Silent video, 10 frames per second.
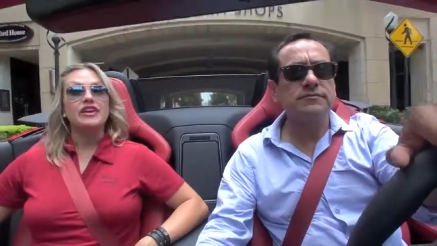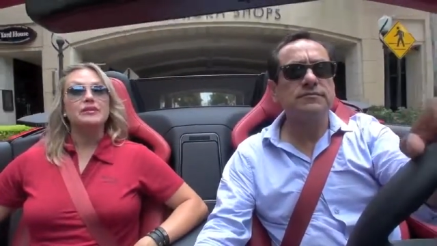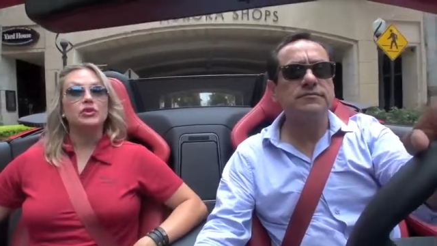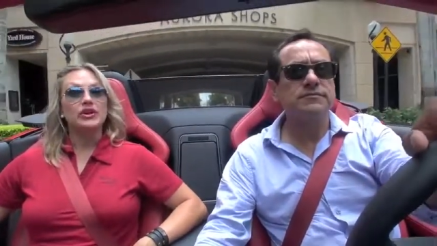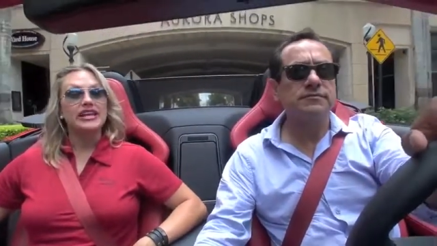
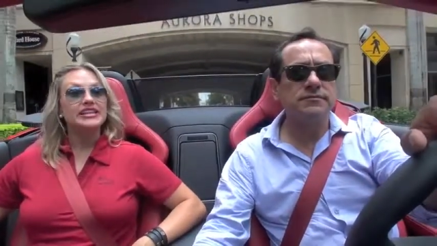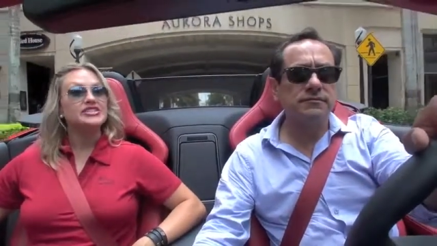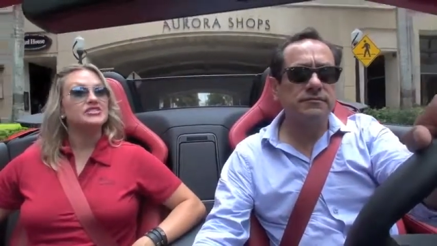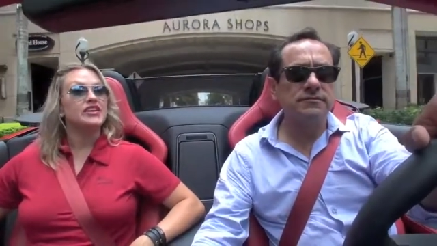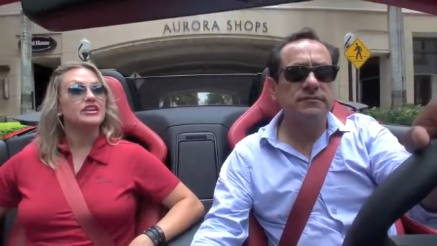Speaker 1: The Meridian
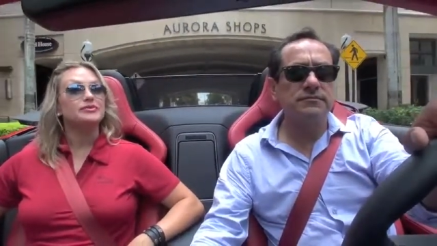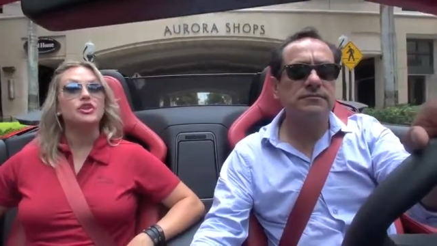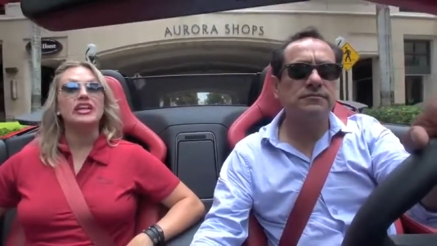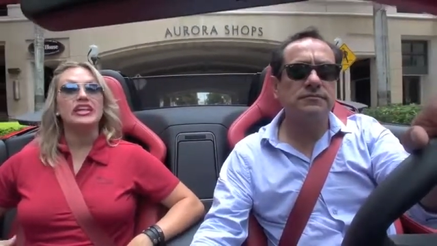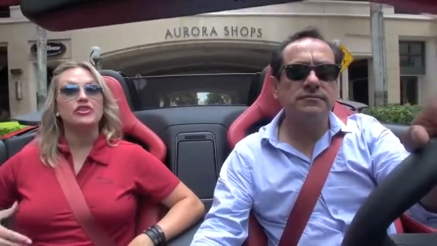is
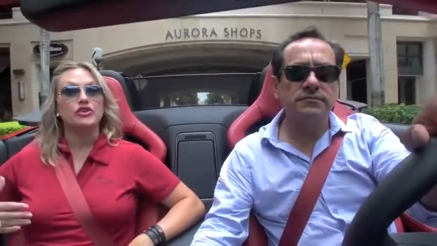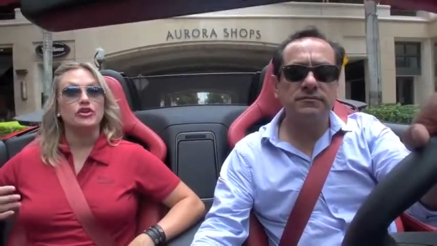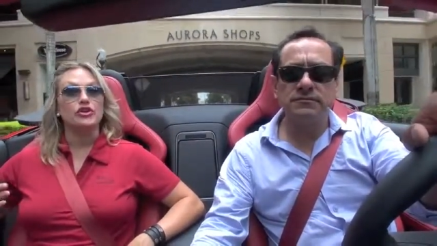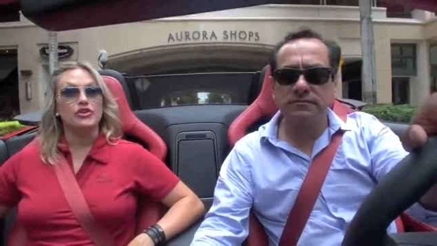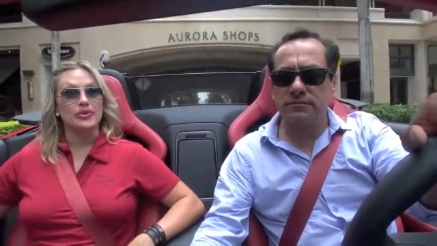available in
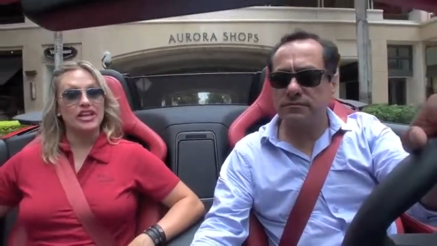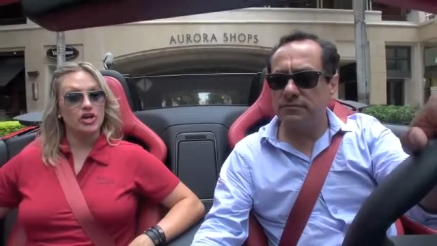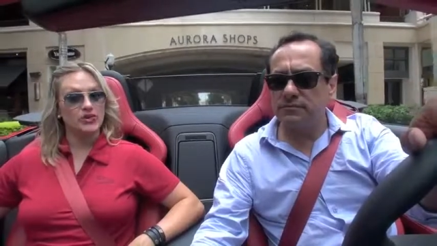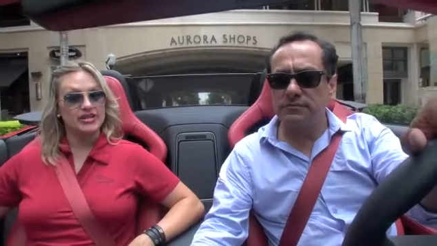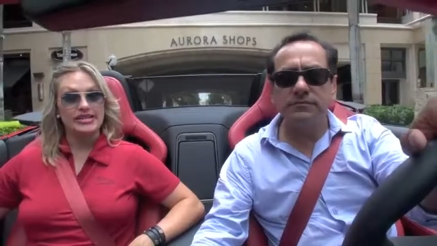either
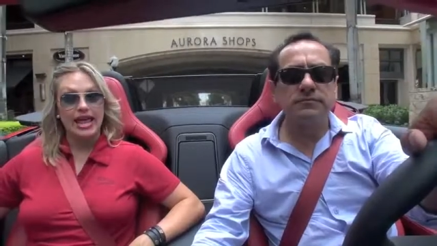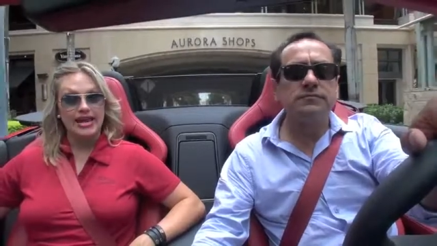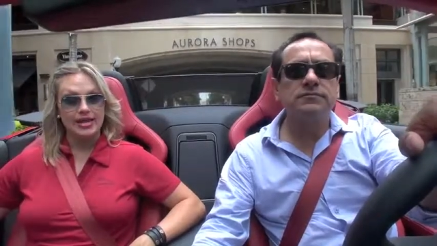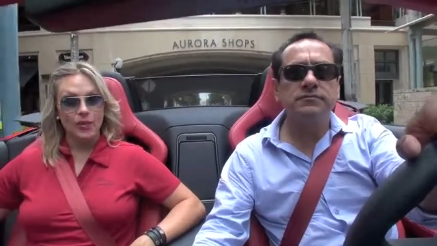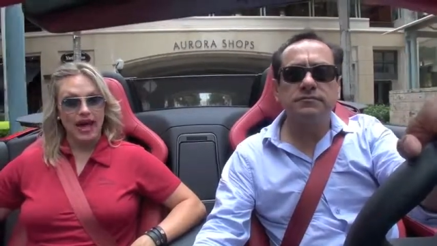
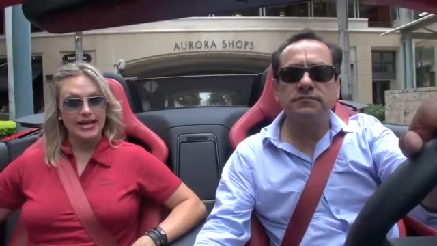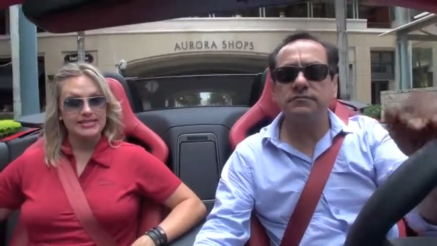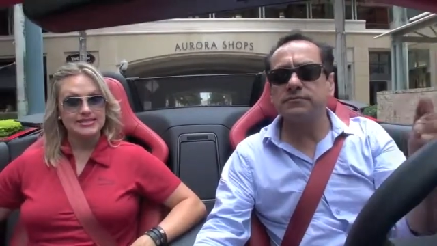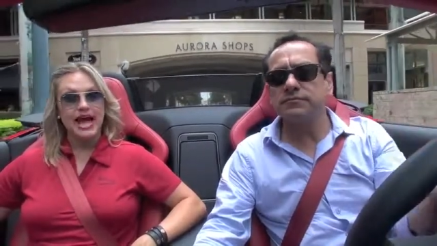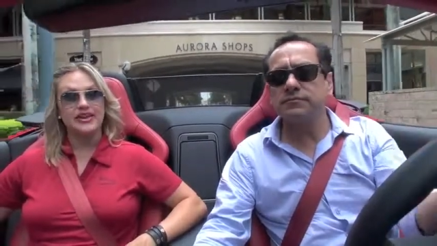380
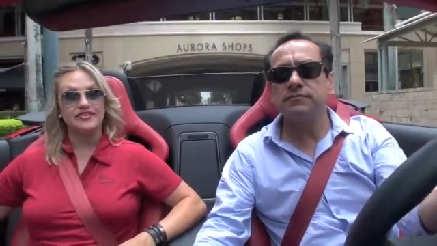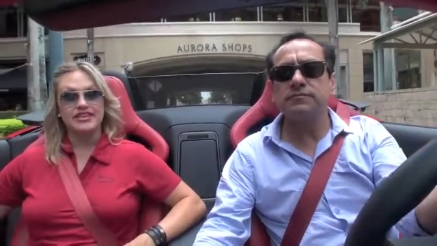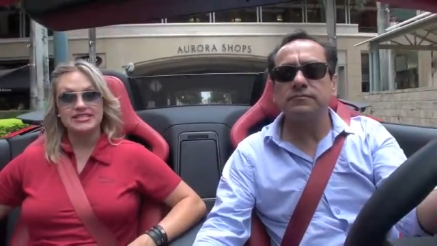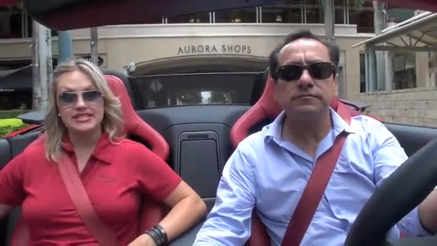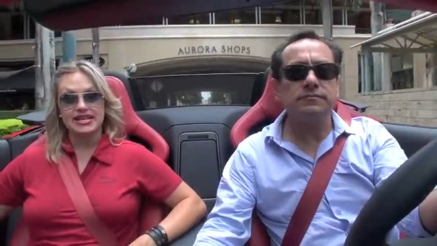watts on a
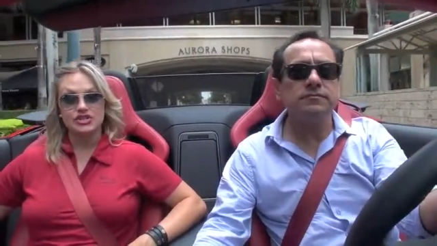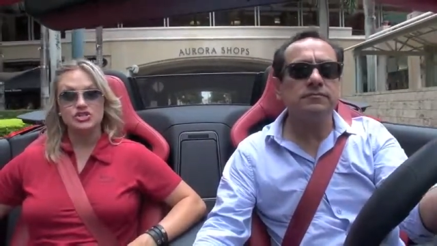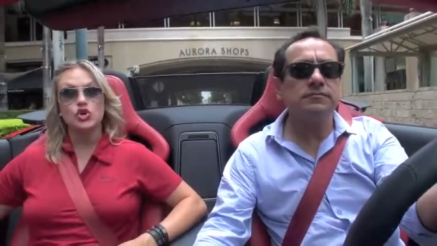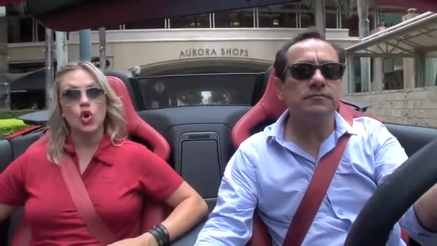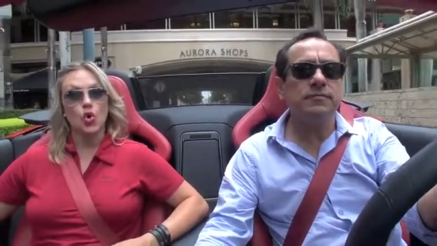
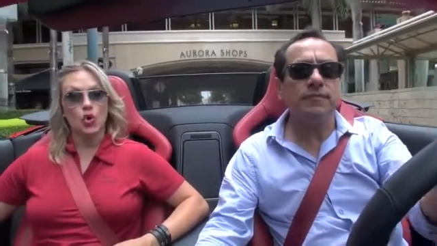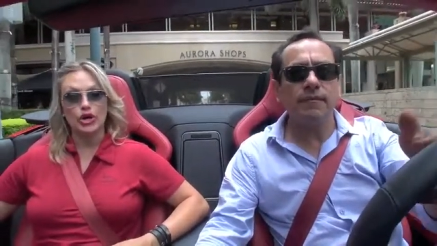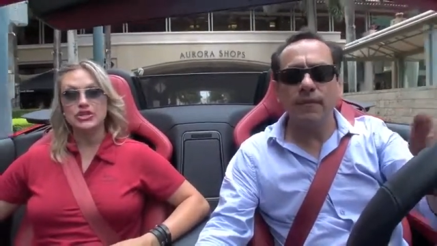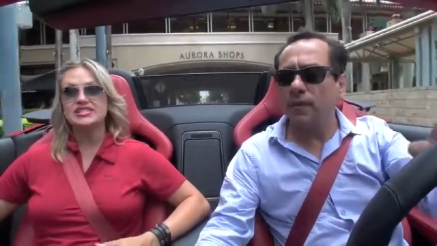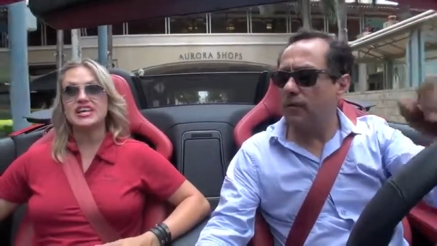V6
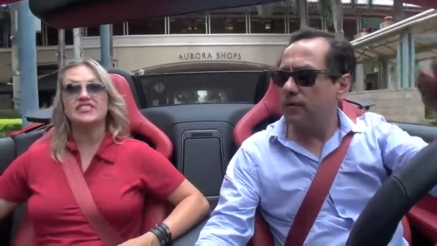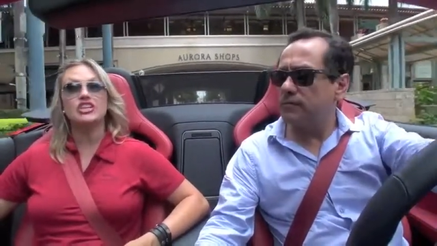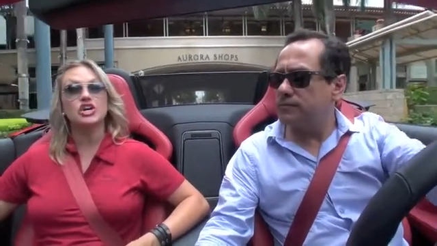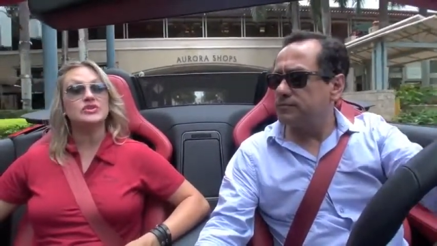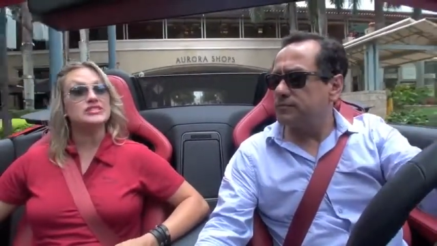or
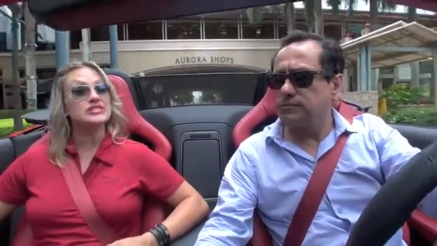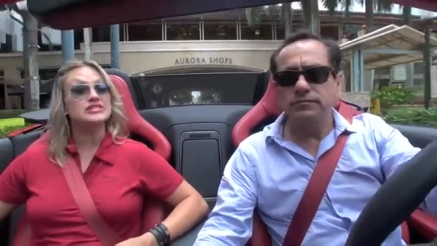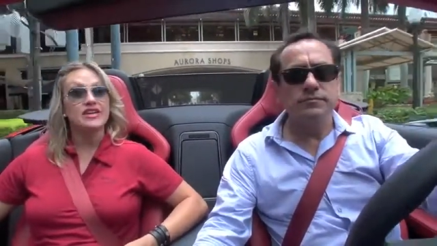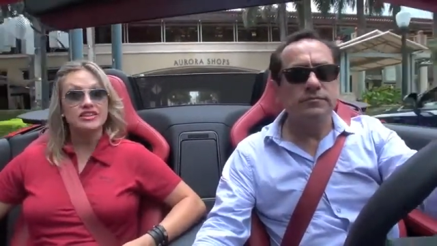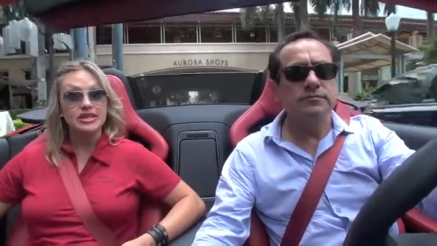
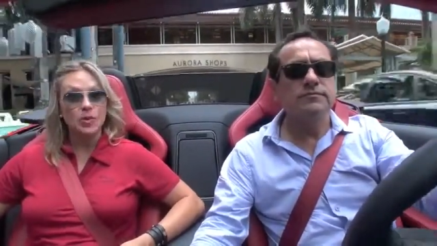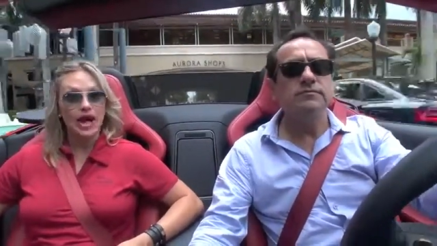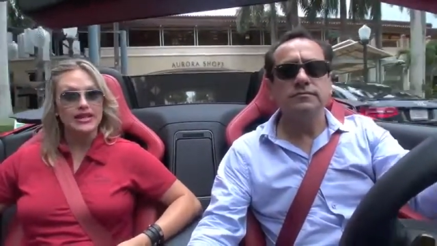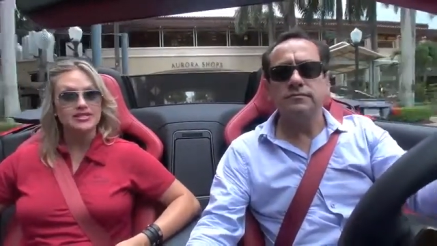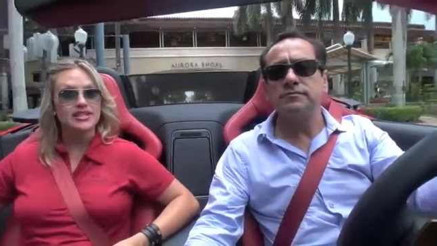770
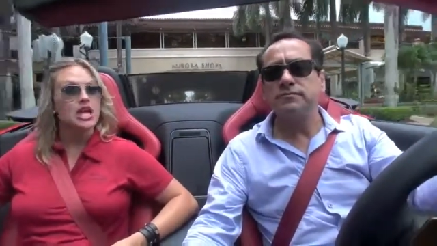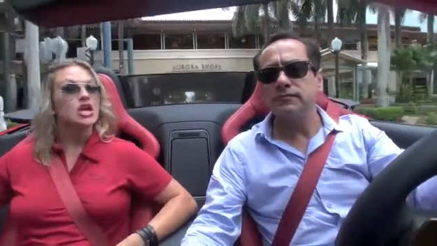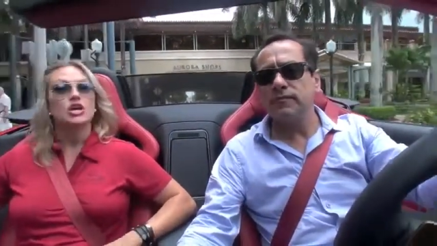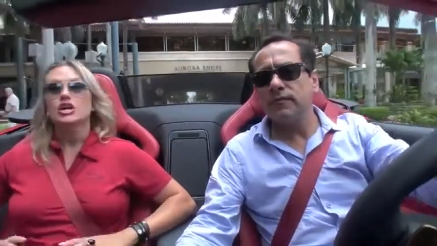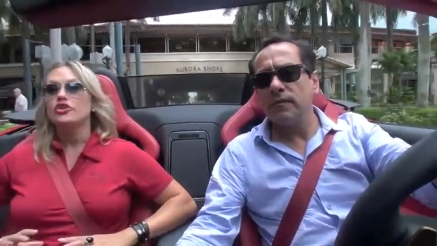watts.
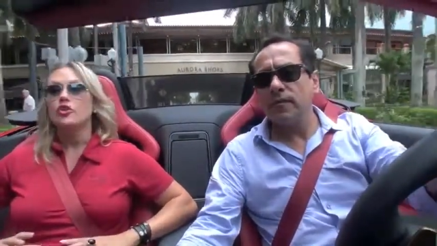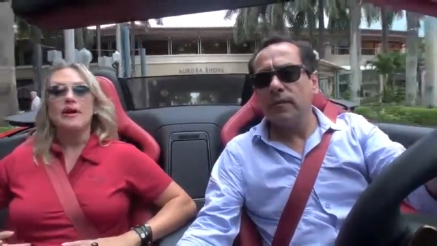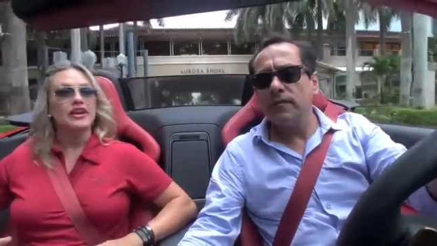No